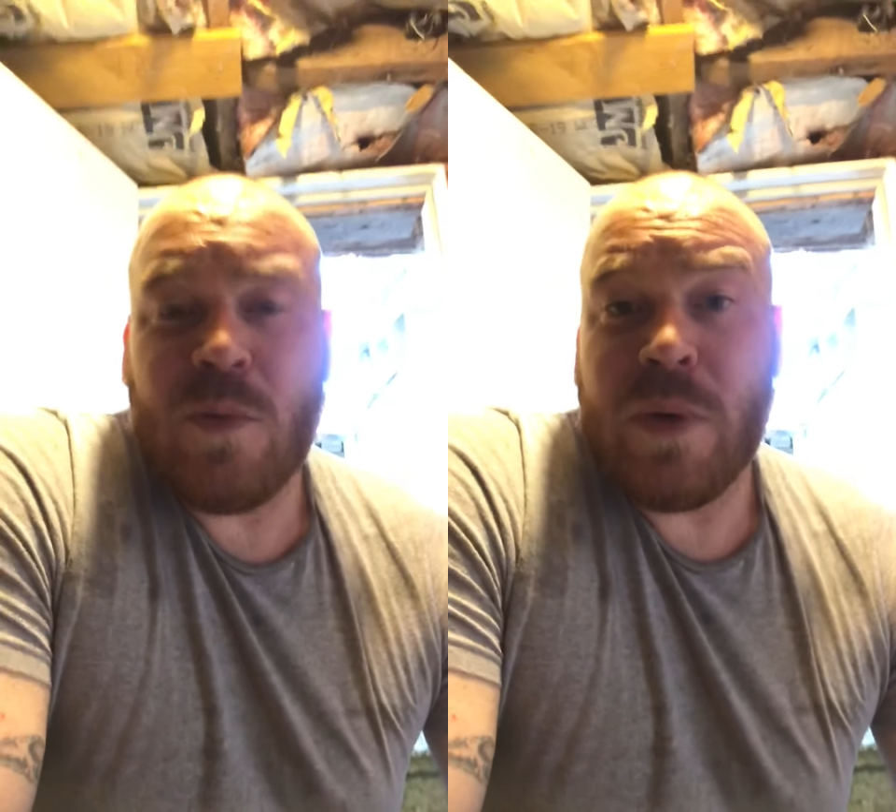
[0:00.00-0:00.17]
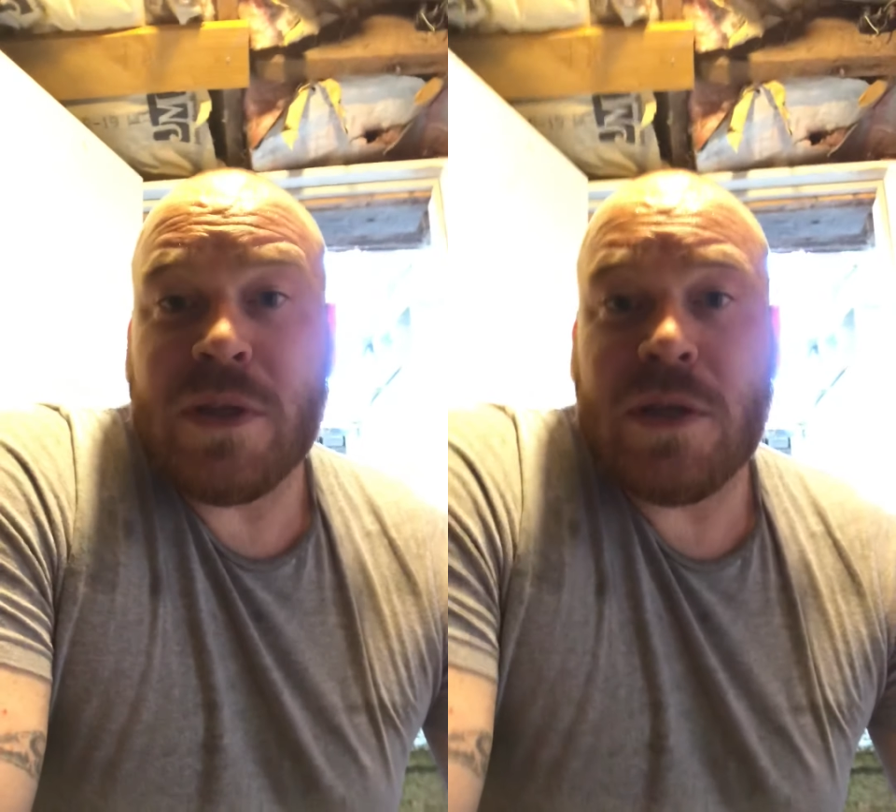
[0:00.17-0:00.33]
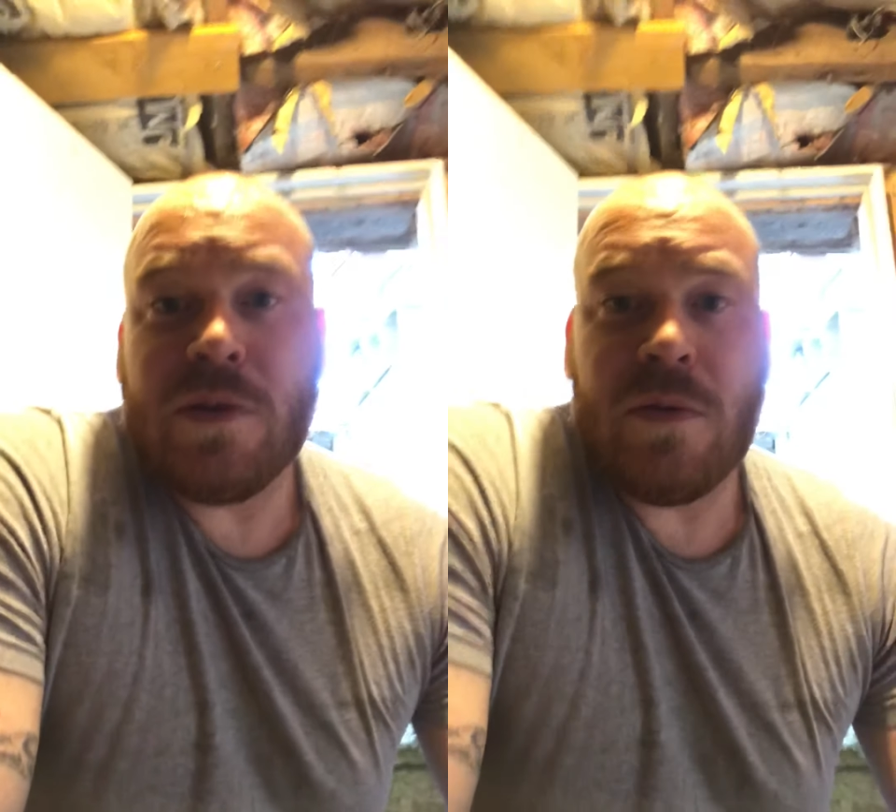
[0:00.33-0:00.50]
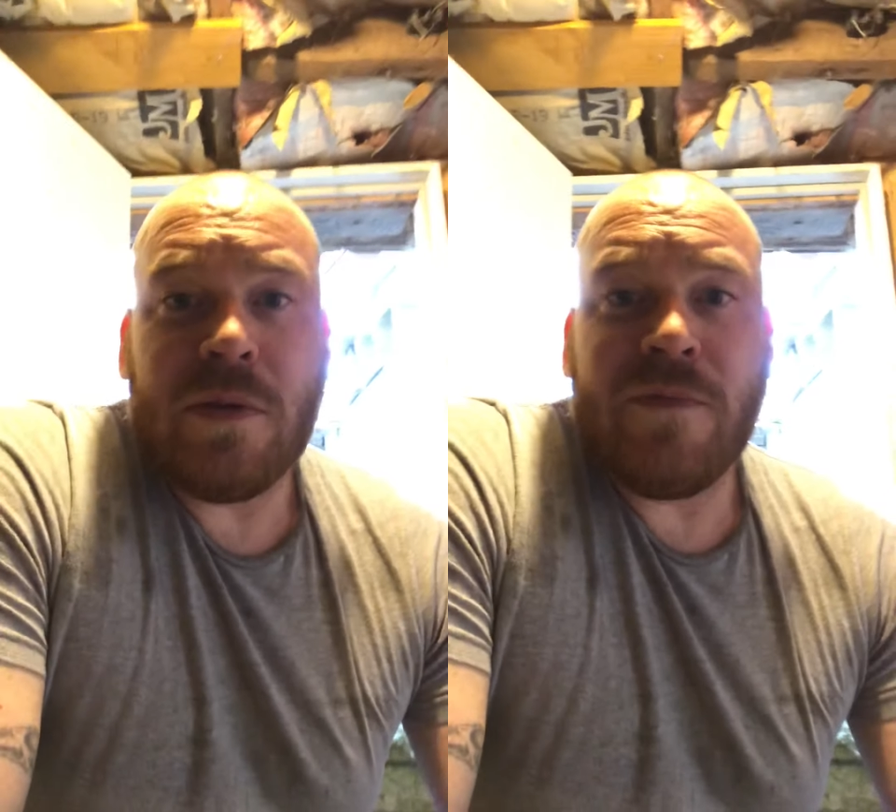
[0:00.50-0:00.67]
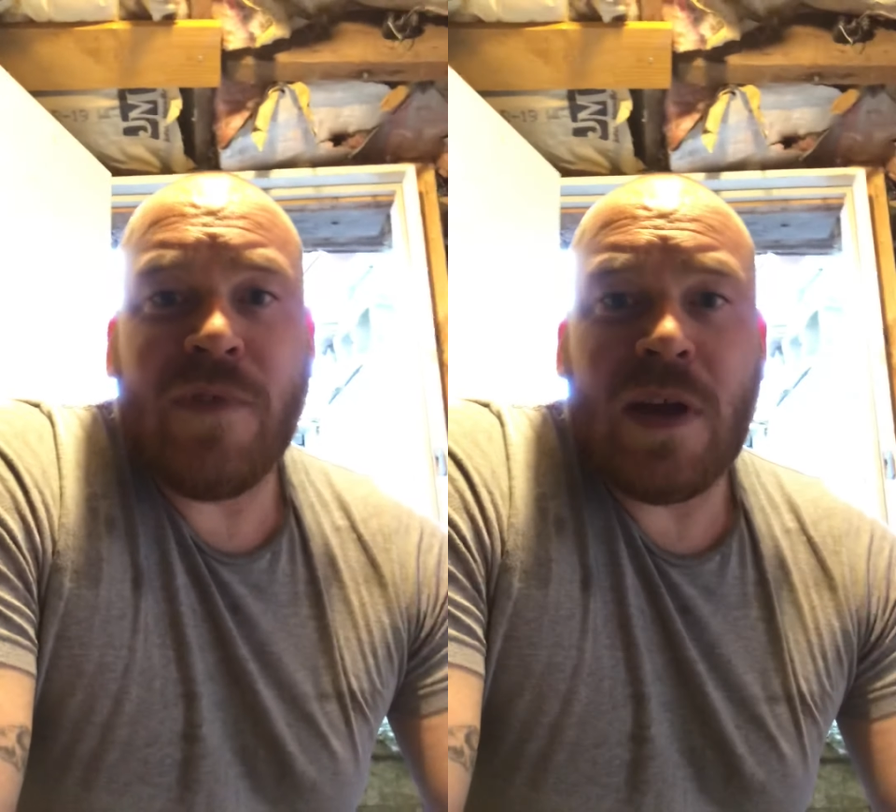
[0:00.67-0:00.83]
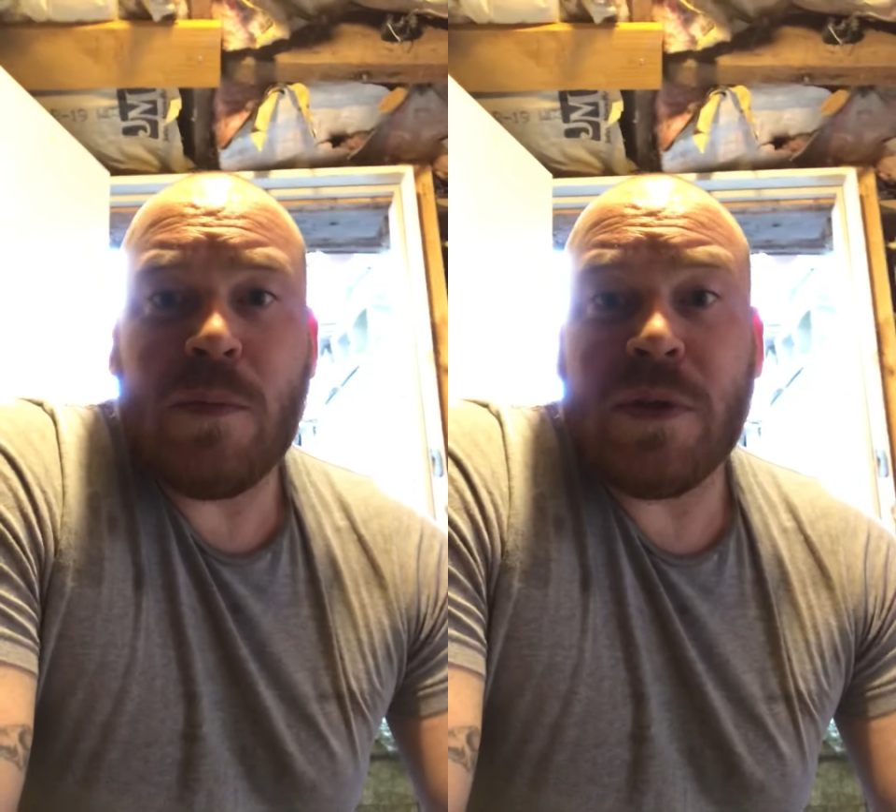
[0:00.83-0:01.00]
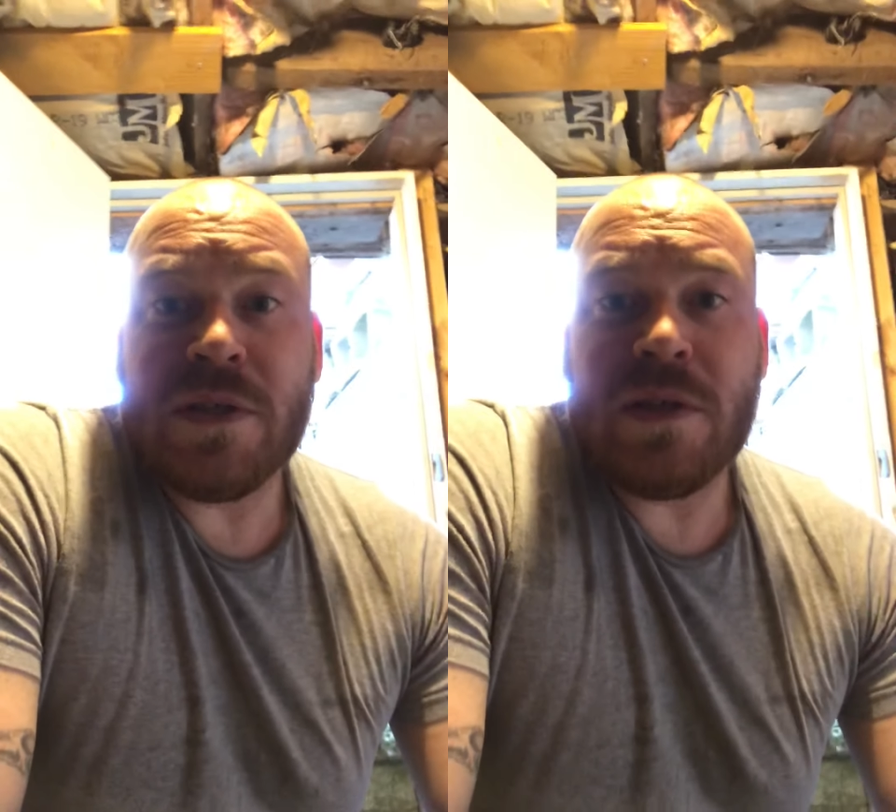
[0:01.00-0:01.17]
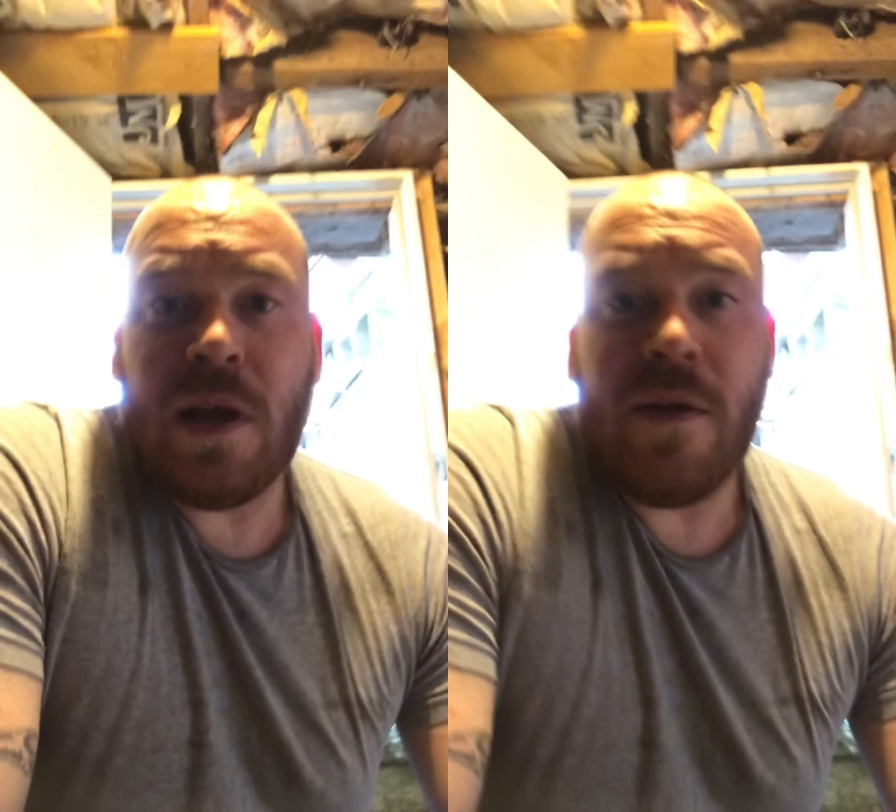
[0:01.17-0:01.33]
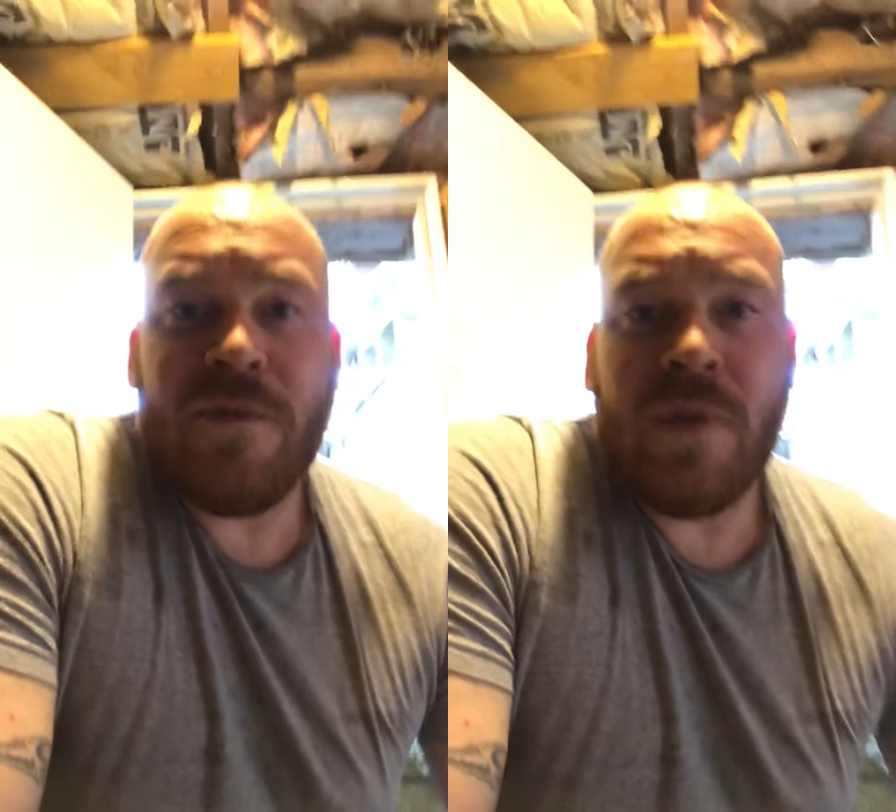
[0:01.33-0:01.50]
of went to doing family
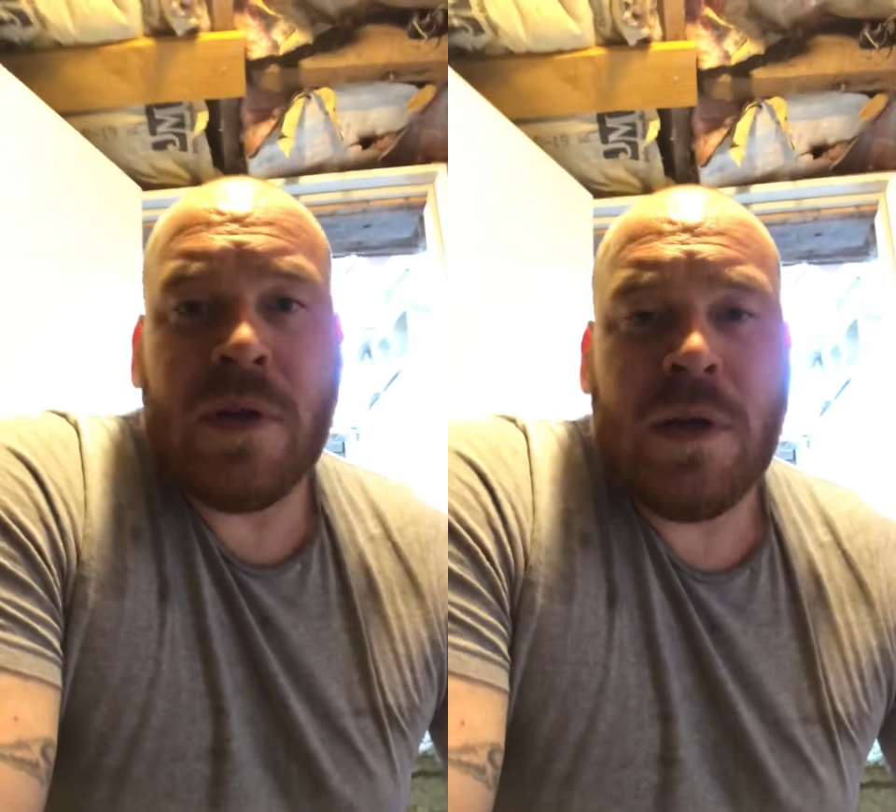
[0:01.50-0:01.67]
stuff.